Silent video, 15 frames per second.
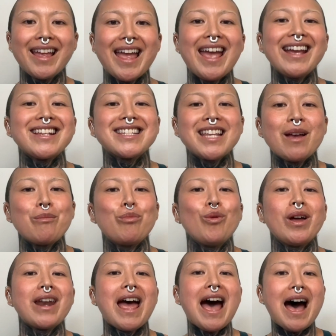Except
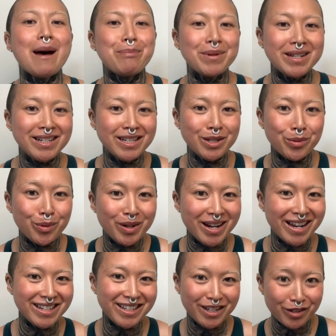what happened when
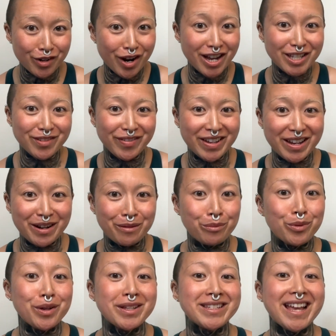I did CrossFit
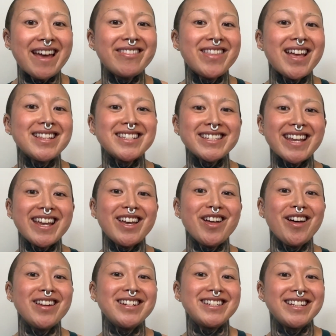was that
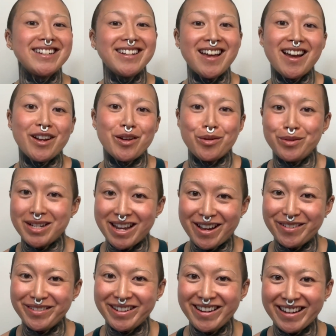scale did not go
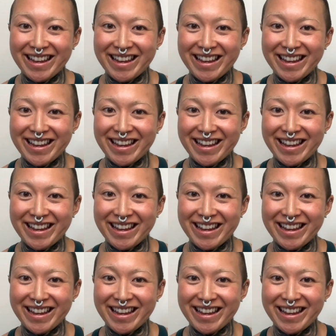down.